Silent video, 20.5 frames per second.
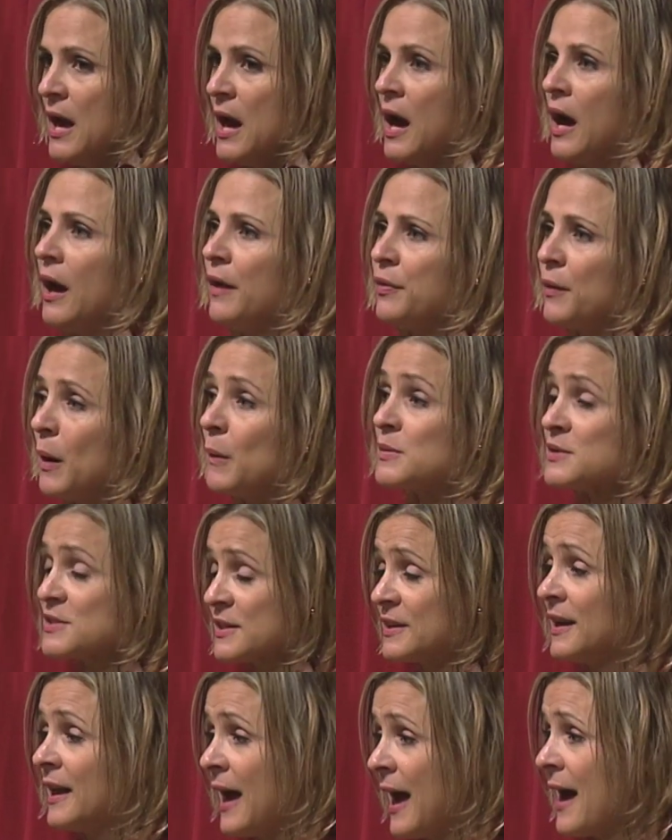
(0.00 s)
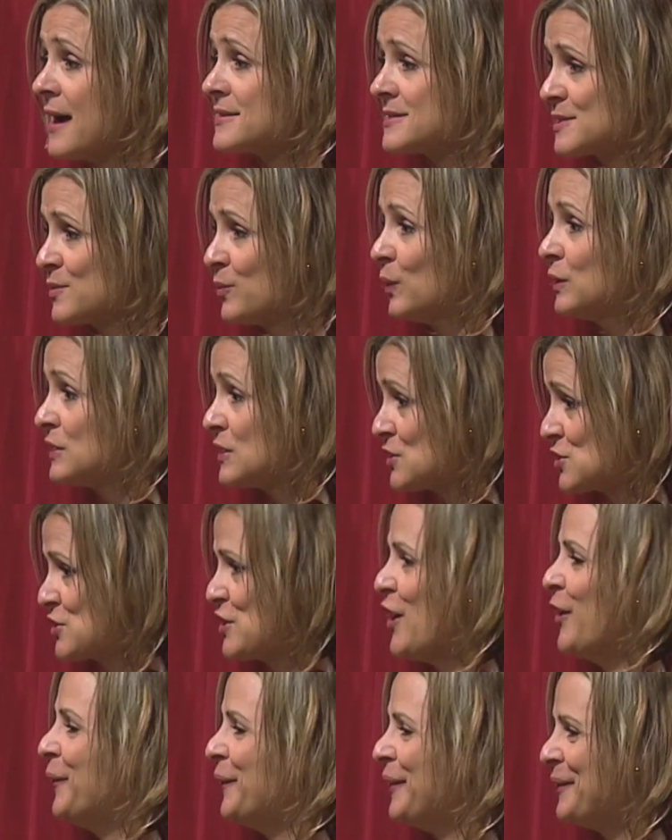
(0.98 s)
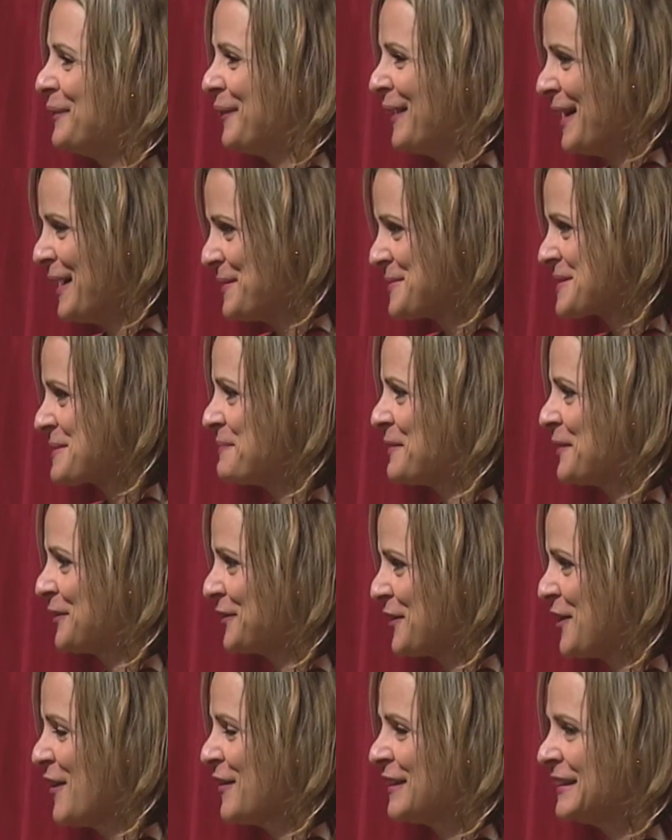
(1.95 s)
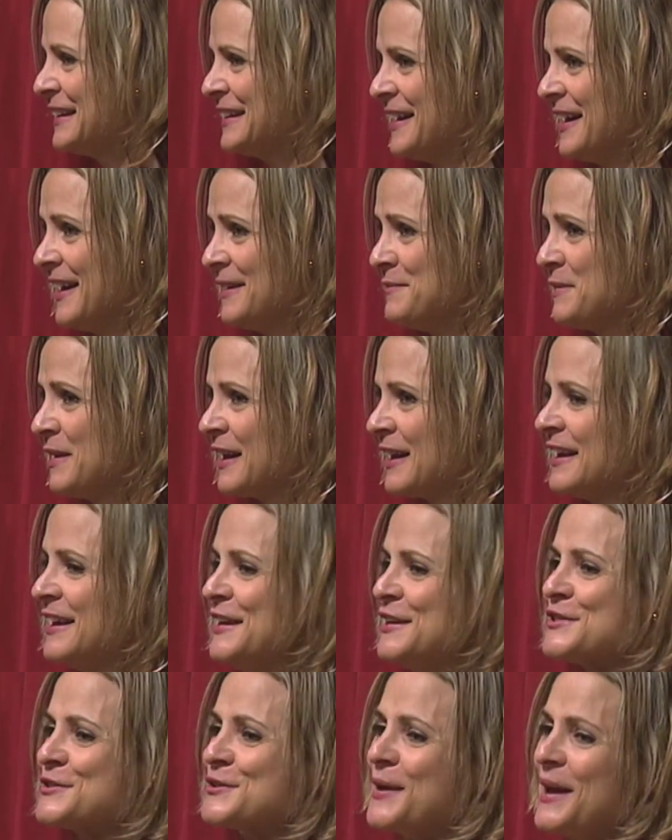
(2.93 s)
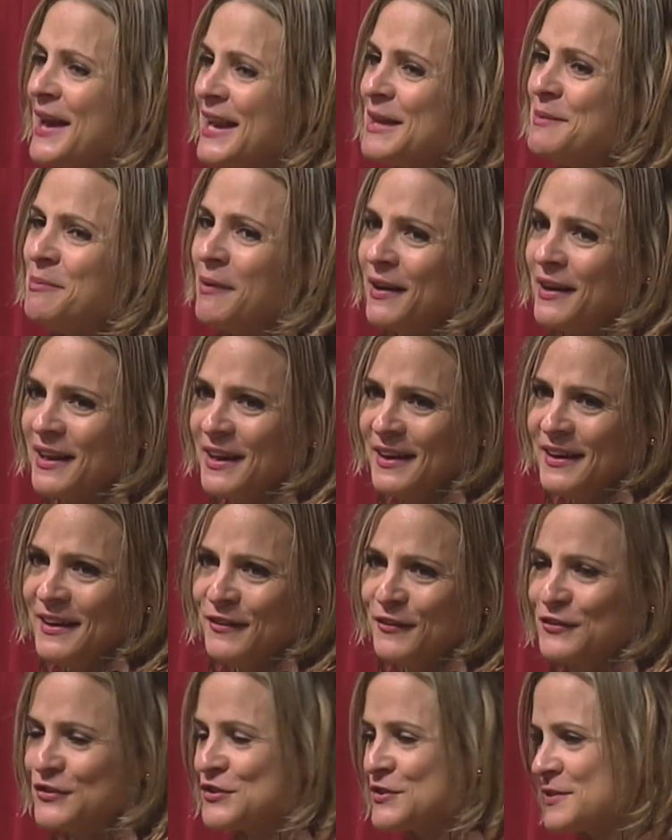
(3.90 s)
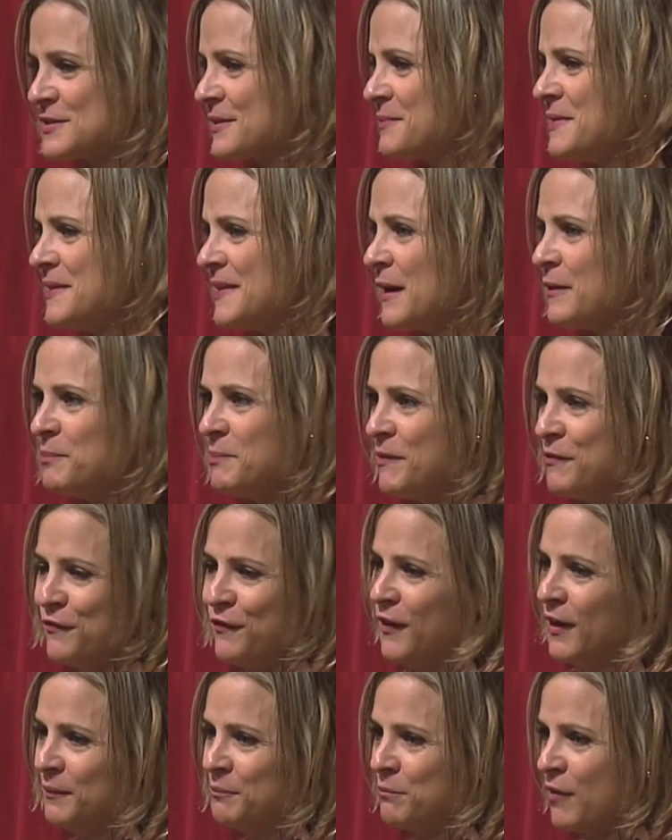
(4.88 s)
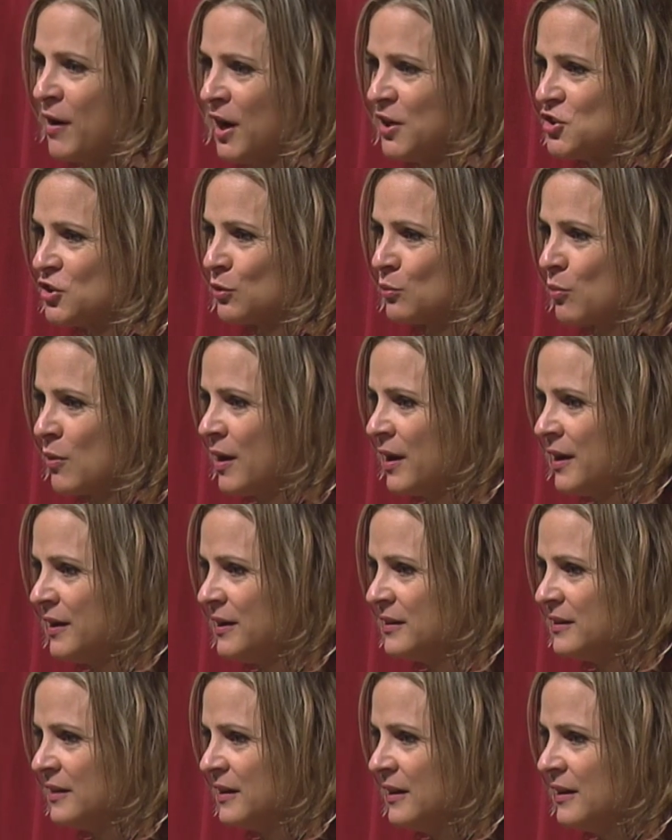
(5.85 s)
And I thought I was going to ask someone to sew it while I was up here talking tonight and be like, is there anybody who could just, I mean, that'd be a fun project, right?